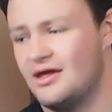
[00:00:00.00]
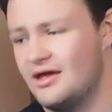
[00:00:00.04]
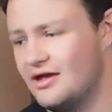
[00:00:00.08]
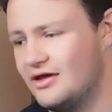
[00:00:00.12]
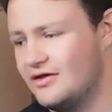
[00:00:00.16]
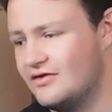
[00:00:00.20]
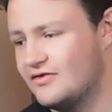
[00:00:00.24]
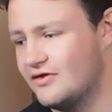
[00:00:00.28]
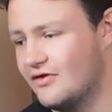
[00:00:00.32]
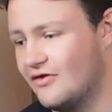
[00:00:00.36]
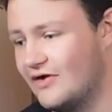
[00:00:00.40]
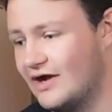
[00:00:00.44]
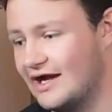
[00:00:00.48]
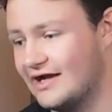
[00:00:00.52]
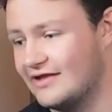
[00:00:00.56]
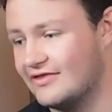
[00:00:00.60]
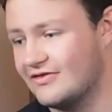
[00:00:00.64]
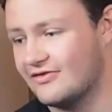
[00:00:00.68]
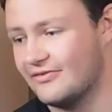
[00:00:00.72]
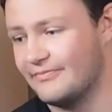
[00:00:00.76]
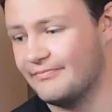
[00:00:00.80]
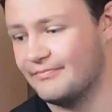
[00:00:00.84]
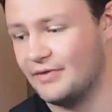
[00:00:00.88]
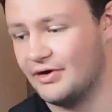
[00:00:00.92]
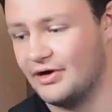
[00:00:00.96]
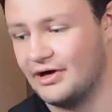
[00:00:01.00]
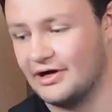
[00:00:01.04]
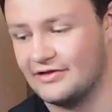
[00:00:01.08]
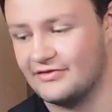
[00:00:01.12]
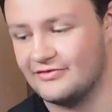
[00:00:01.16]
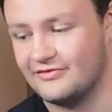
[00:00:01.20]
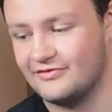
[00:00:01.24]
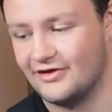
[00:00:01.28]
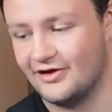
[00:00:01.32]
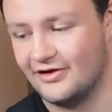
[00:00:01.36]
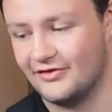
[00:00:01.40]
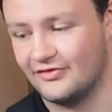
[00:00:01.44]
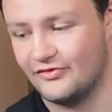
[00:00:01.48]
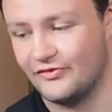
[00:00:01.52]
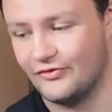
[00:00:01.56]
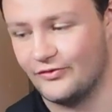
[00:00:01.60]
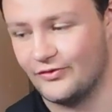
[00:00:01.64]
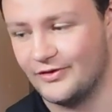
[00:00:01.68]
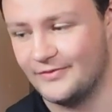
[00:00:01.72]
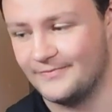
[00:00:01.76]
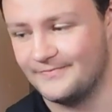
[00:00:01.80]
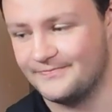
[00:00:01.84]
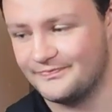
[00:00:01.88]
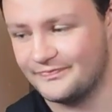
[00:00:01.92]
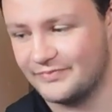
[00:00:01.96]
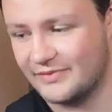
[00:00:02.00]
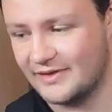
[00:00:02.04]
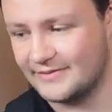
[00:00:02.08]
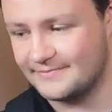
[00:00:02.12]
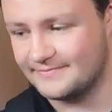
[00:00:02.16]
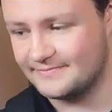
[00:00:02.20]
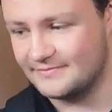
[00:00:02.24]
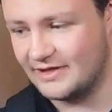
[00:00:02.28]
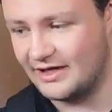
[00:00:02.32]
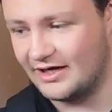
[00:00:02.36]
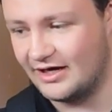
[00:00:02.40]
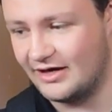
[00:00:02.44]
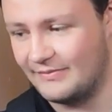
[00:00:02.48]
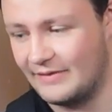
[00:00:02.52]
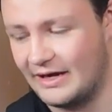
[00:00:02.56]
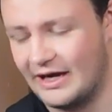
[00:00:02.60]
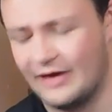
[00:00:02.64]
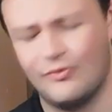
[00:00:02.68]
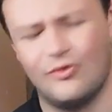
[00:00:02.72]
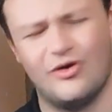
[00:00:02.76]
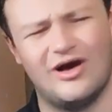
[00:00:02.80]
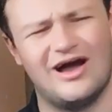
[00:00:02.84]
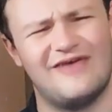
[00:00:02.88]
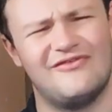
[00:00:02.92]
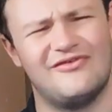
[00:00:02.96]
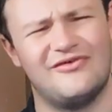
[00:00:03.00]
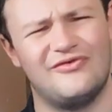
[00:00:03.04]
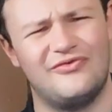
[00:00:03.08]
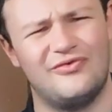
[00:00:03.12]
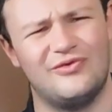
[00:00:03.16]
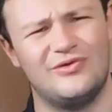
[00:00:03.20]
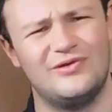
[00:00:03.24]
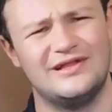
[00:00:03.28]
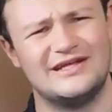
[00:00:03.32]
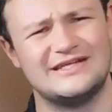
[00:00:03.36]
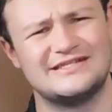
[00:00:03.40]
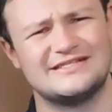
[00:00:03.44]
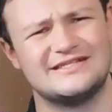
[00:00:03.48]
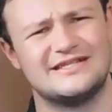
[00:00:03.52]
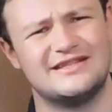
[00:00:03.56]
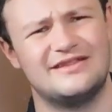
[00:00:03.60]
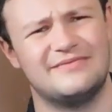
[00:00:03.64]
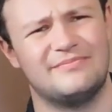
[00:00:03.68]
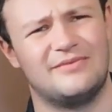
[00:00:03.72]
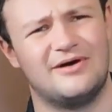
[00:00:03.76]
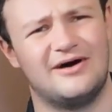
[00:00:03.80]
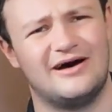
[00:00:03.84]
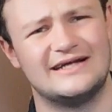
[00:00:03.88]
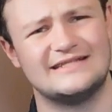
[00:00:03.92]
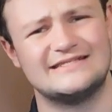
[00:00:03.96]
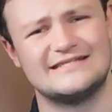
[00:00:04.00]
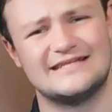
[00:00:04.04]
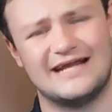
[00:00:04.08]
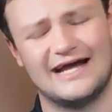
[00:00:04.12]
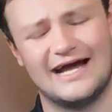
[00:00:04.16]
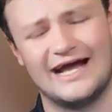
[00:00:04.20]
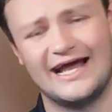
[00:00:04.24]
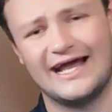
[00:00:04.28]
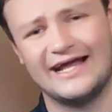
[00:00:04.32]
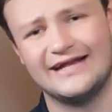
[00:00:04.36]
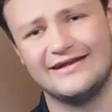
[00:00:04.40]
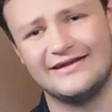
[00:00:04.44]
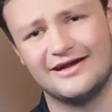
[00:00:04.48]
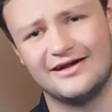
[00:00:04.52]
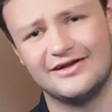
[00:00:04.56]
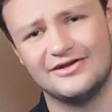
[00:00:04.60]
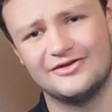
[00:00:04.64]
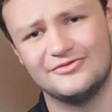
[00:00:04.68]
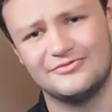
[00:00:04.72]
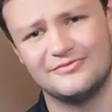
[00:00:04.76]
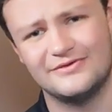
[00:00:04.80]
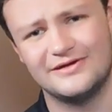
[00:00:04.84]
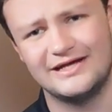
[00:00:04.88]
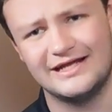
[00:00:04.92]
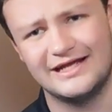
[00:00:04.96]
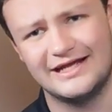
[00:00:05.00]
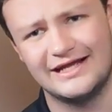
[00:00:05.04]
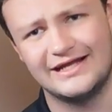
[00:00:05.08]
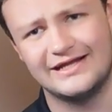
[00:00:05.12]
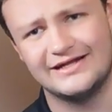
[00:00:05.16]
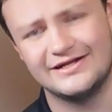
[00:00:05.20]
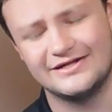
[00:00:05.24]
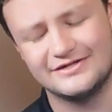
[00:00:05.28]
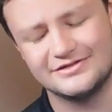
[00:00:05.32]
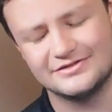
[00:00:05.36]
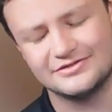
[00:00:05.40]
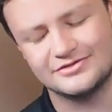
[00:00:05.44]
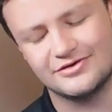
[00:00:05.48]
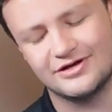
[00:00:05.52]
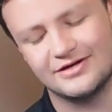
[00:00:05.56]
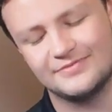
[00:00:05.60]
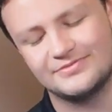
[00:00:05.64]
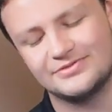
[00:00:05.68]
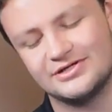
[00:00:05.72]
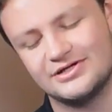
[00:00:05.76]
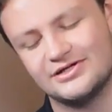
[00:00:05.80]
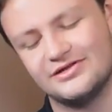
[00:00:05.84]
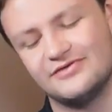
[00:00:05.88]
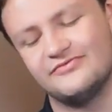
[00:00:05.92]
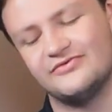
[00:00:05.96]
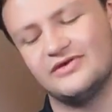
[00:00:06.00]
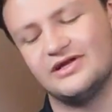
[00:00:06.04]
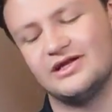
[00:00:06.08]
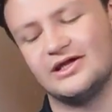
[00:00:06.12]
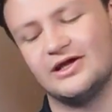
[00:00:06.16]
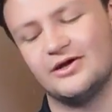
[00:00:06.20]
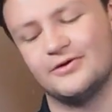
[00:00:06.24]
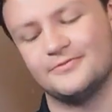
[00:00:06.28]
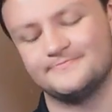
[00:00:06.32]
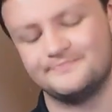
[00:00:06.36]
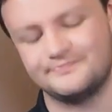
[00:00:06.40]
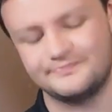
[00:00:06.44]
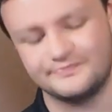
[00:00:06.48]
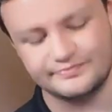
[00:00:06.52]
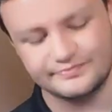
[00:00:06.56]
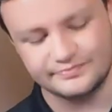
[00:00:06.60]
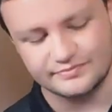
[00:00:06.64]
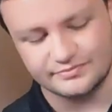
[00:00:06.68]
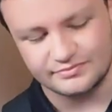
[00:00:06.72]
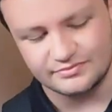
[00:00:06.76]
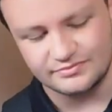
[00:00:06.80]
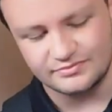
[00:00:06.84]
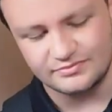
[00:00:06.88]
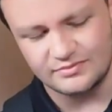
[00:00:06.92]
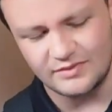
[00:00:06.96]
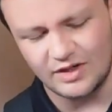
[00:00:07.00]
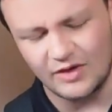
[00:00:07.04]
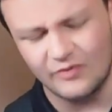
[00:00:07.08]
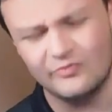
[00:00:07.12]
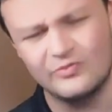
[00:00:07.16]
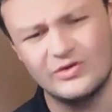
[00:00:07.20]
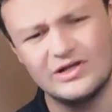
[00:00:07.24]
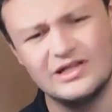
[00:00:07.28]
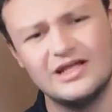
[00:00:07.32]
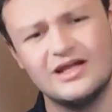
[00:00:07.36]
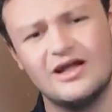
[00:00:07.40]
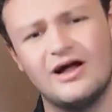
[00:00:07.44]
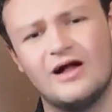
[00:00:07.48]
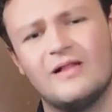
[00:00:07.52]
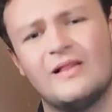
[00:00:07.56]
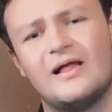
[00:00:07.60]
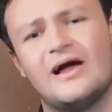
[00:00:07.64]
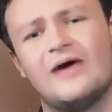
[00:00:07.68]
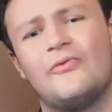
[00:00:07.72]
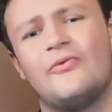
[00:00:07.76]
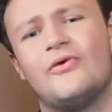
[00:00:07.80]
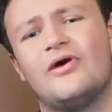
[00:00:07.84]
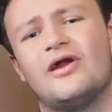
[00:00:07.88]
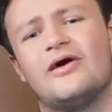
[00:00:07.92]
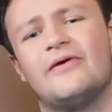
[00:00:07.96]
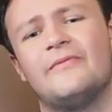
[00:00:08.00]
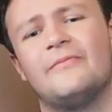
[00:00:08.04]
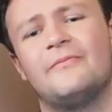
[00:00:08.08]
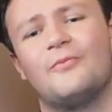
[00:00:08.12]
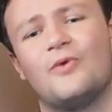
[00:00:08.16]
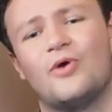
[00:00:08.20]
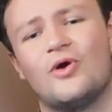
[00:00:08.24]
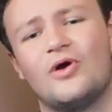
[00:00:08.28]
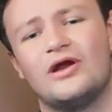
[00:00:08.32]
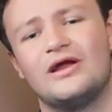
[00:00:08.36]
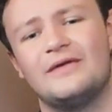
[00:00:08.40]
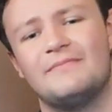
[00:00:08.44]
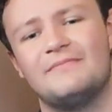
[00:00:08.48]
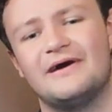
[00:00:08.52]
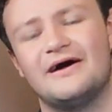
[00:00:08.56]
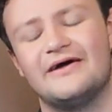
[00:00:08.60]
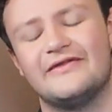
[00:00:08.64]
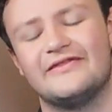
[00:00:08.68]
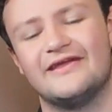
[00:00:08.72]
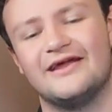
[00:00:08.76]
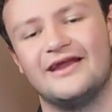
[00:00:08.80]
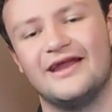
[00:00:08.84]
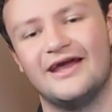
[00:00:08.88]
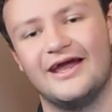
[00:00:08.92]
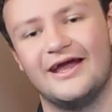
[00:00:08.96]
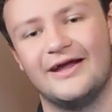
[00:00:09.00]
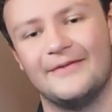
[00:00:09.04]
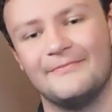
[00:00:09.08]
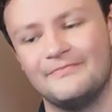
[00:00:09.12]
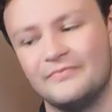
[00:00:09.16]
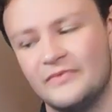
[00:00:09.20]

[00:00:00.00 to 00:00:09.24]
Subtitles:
so I had some mods done to it. I will have a full list of the mods that I had done to it in the description of the video. Really, all I want to worry about today,